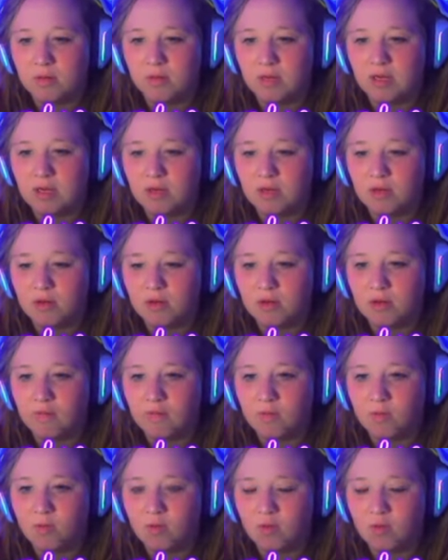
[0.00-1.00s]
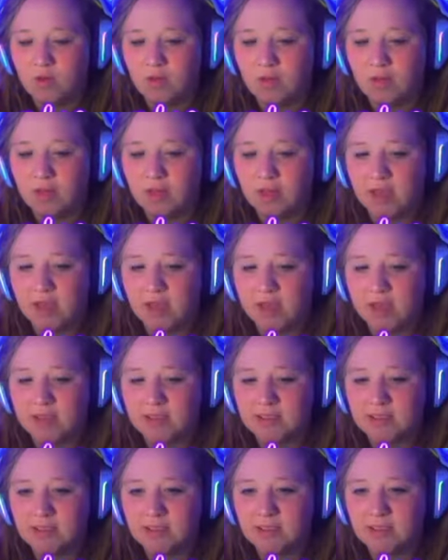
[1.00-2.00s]
I don't know if I want that
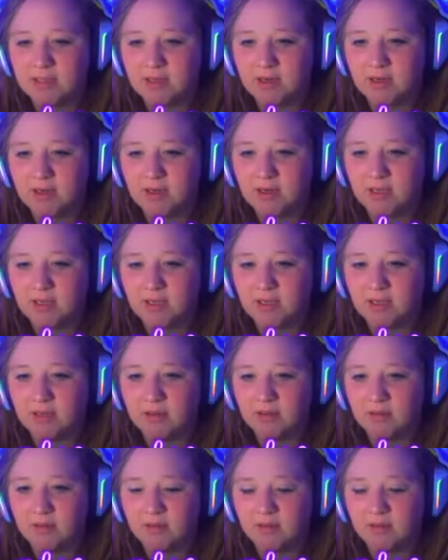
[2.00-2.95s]
necessarily.